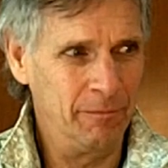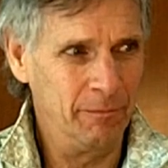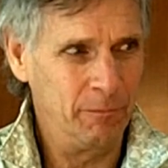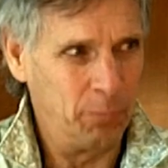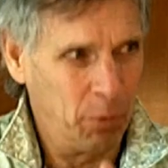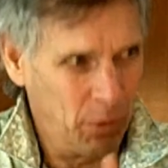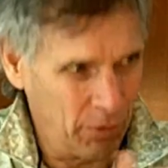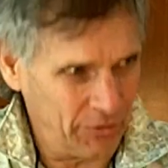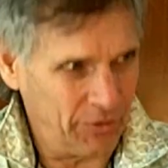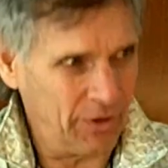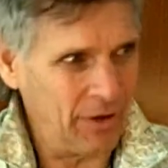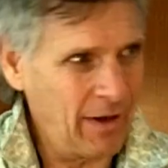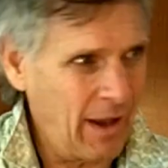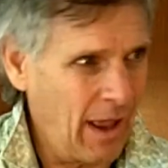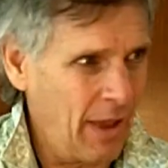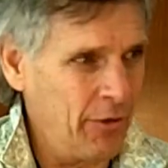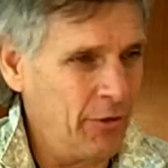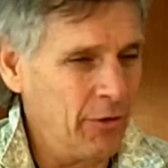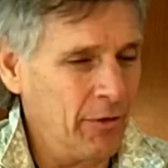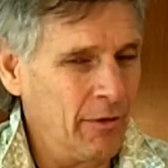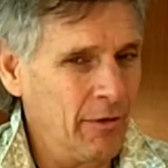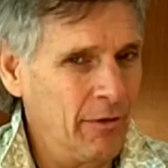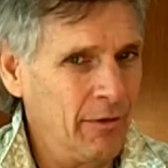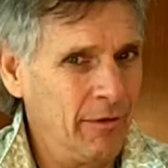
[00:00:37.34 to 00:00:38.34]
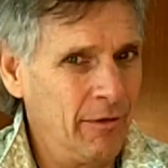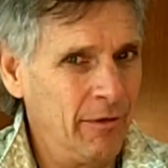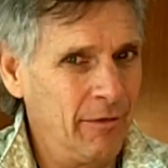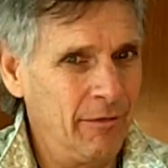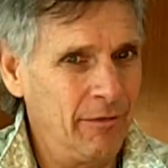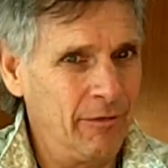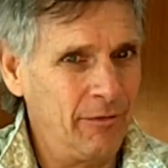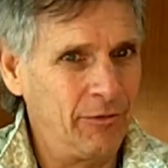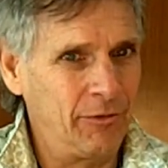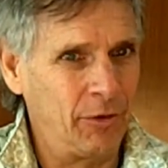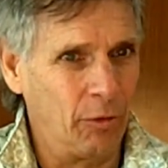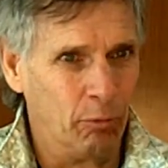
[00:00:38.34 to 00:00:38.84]
put together
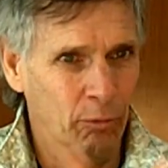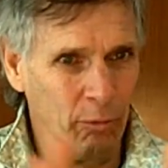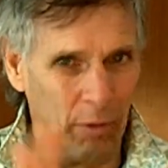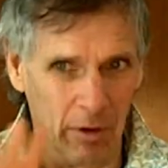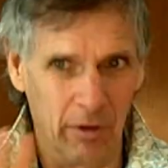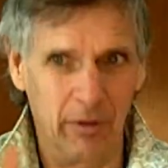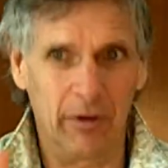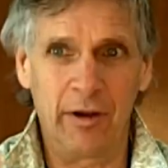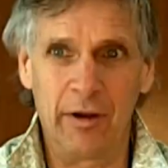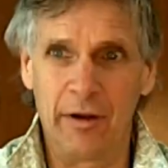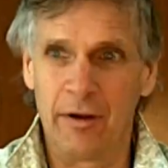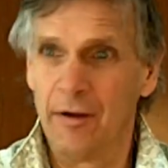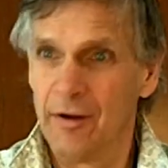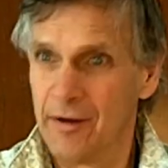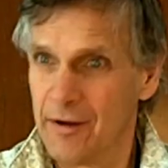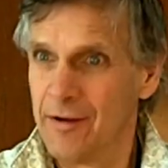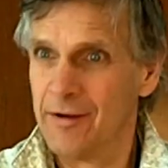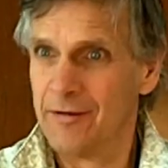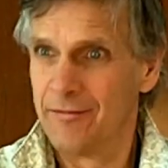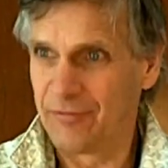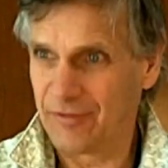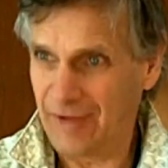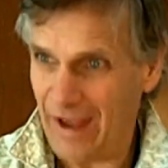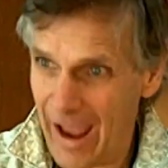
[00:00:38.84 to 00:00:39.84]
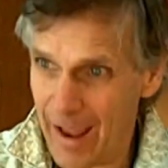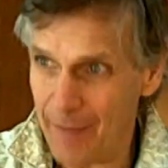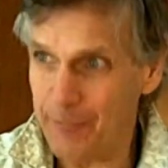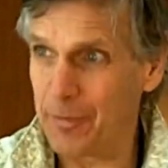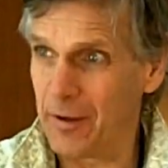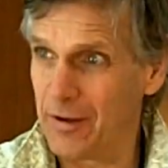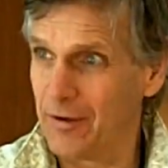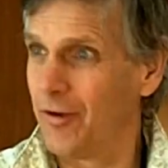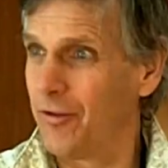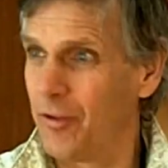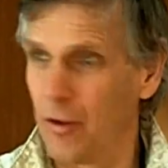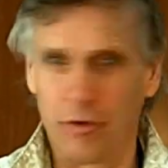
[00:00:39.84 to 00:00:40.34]
to really tap
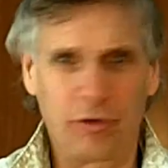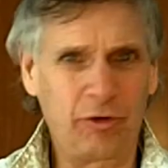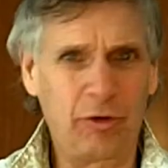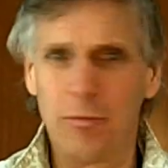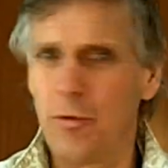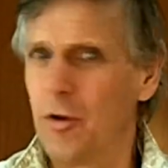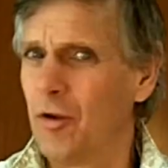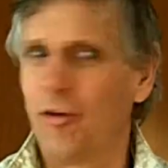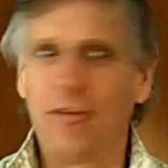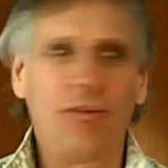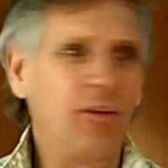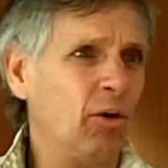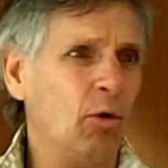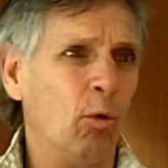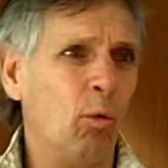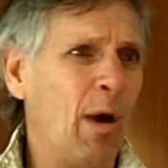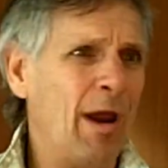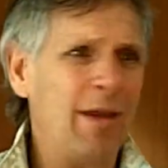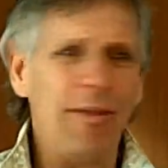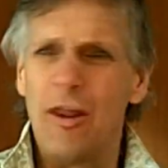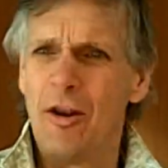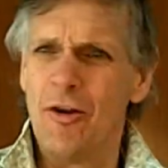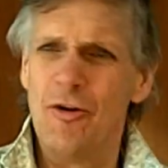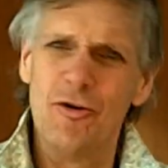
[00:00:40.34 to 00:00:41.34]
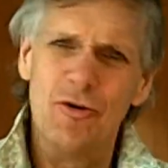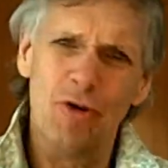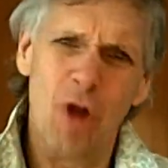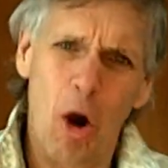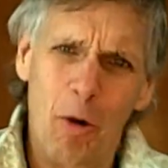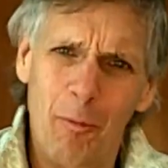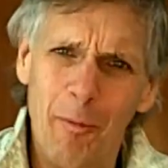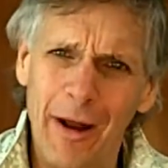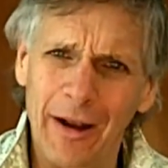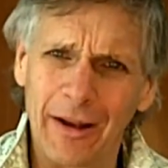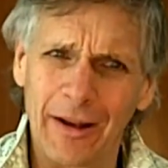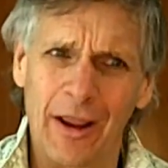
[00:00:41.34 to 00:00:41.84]
into those communities in a way that
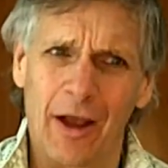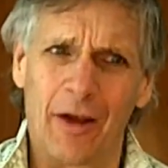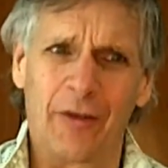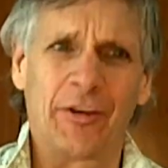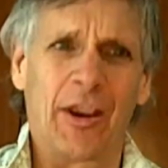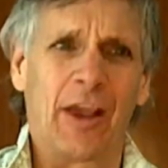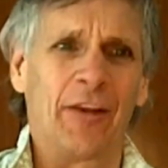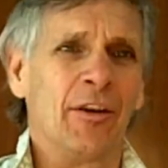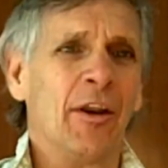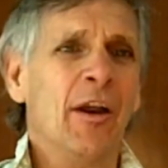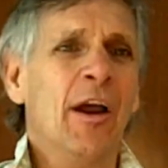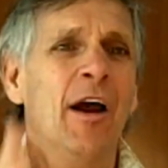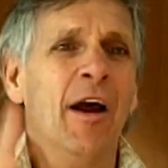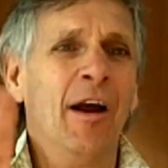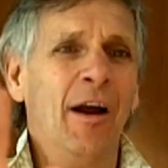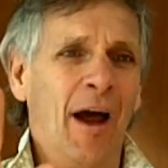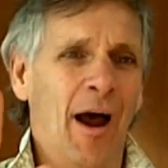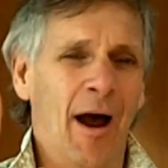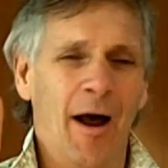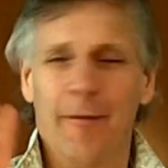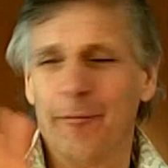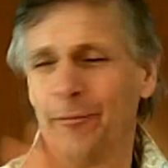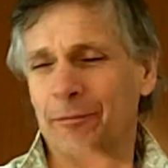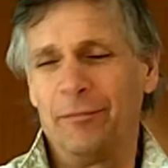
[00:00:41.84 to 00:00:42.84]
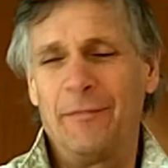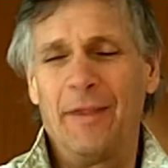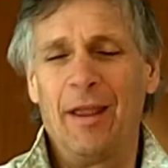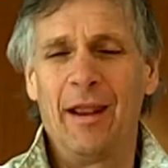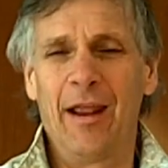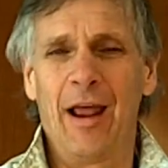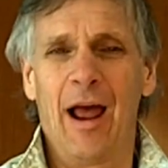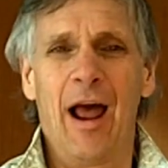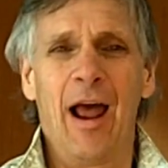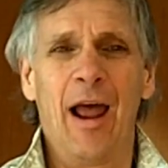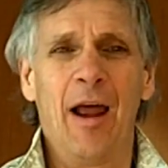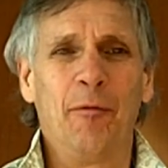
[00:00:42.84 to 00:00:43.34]
nobody else has.
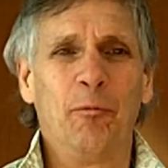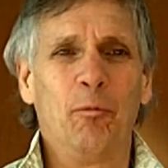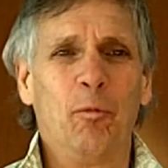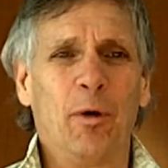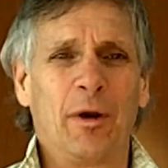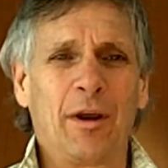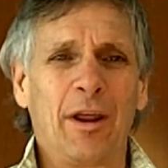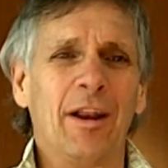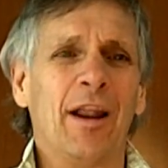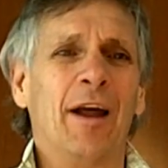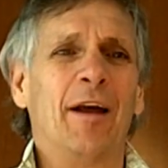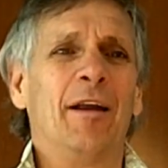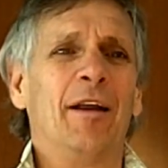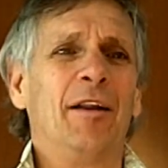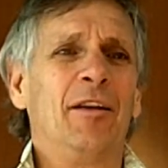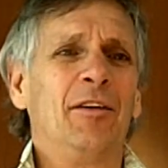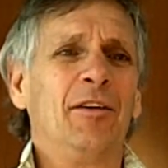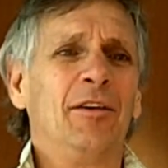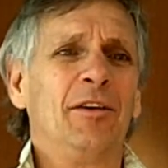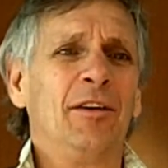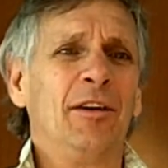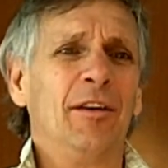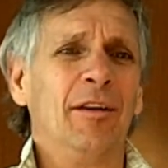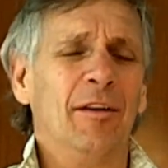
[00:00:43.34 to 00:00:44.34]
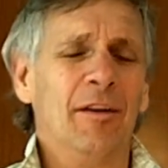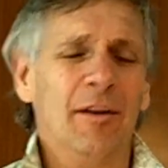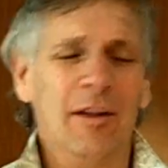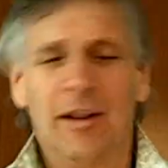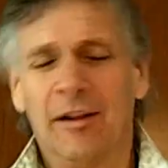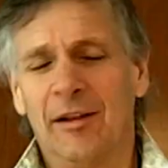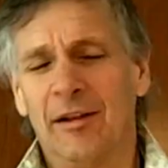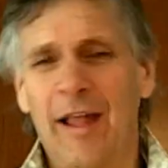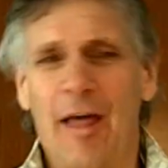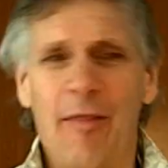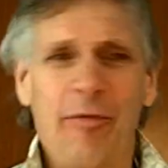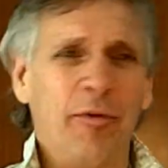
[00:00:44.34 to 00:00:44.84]
We're going to
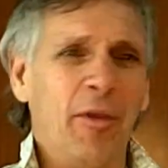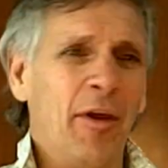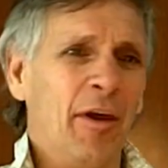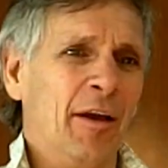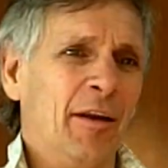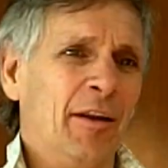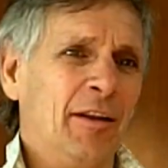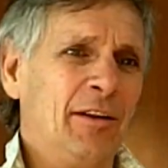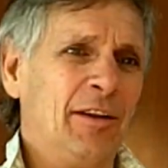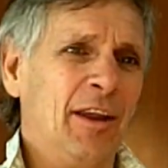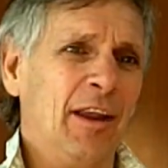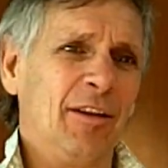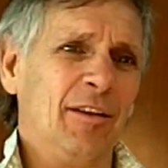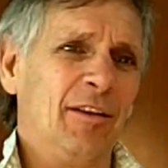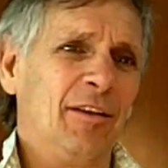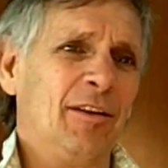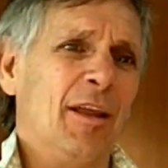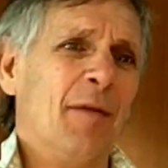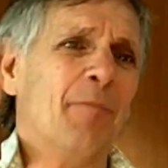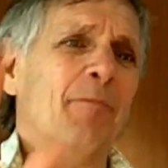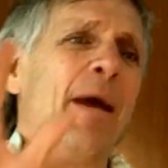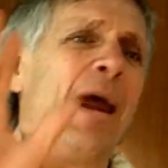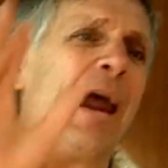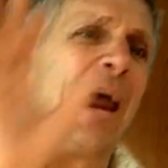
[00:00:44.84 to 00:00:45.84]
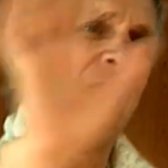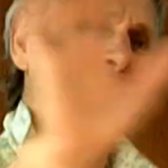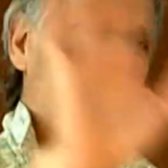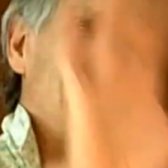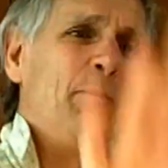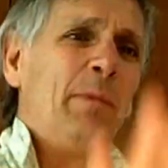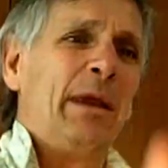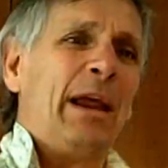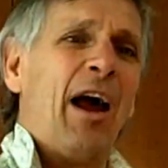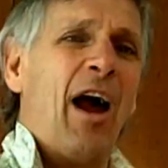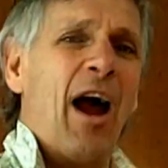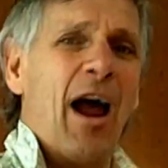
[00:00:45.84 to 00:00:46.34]
let the man
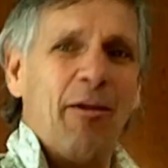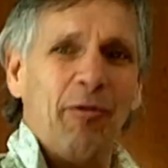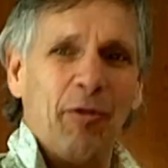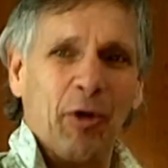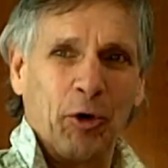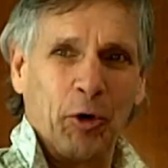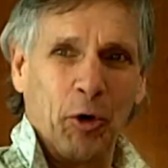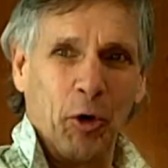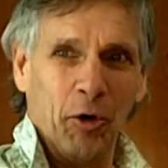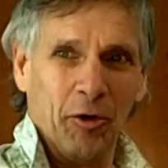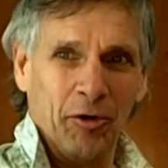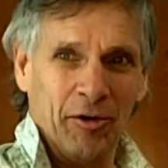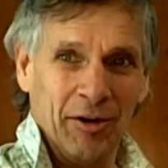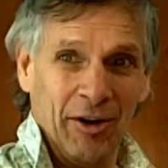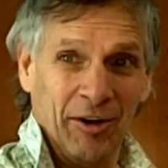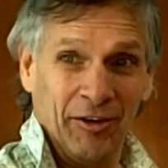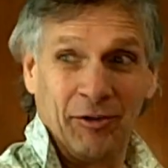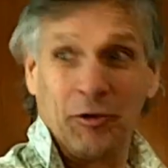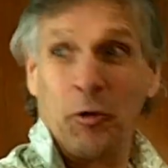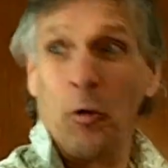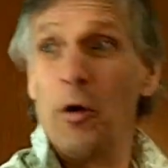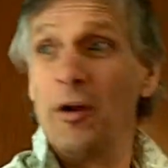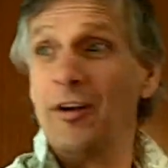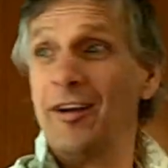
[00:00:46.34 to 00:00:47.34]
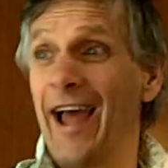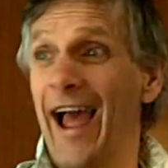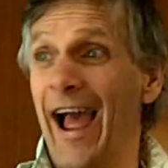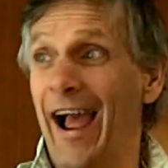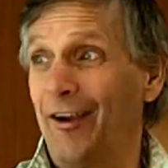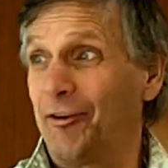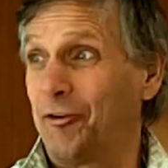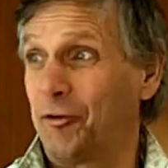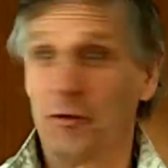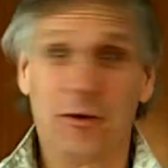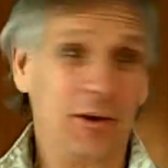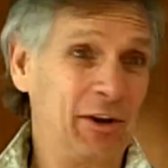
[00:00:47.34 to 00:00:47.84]
behind the curtain is going to
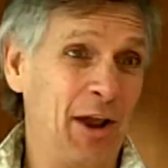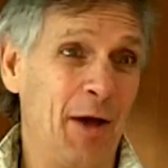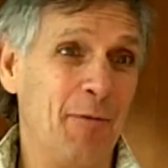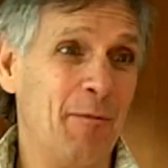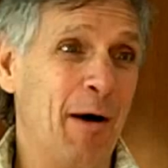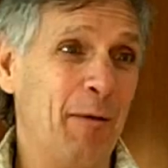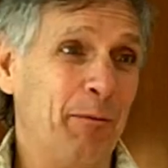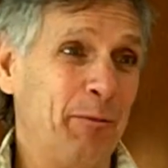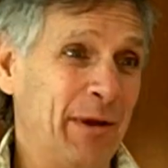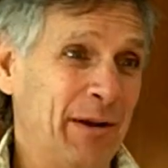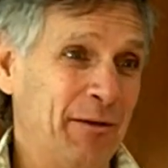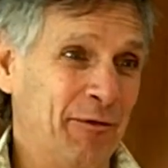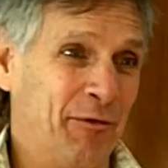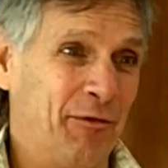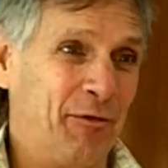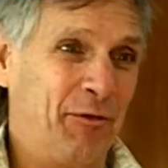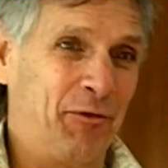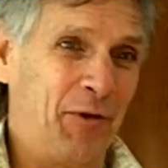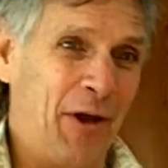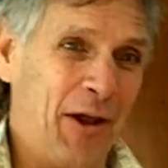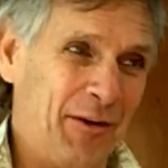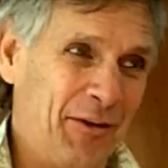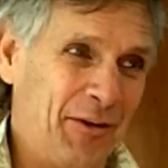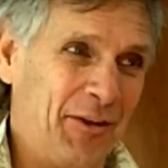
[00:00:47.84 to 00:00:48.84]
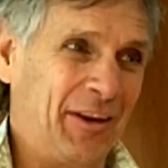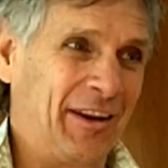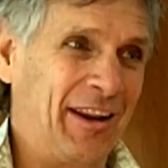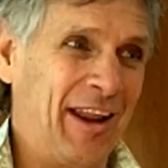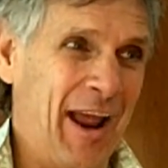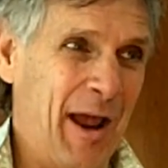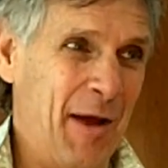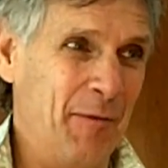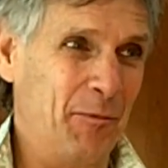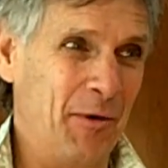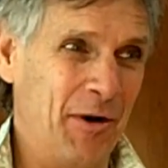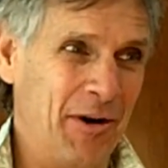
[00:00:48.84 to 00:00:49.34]
actually come up in front of the
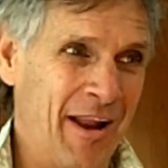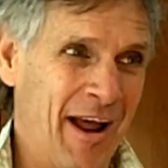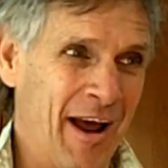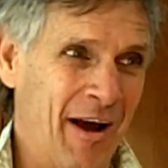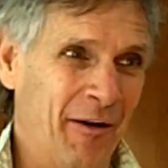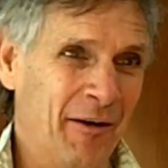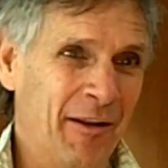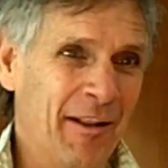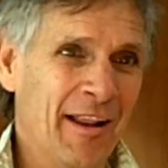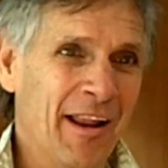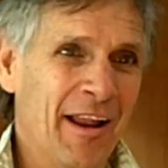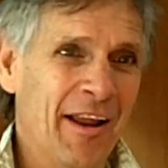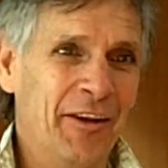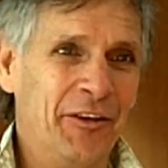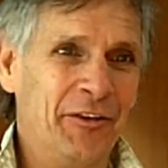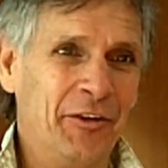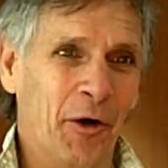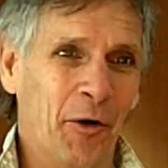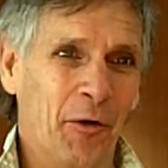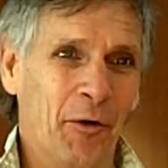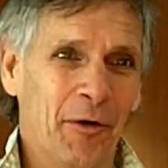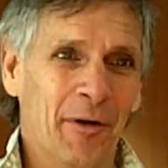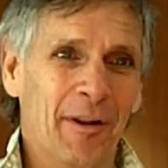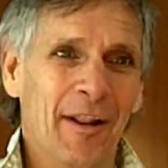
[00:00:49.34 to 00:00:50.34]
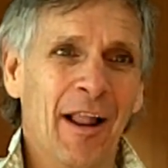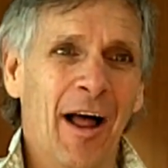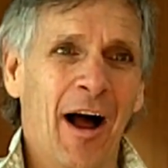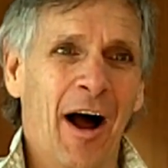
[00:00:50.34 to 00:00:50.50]
camera now. So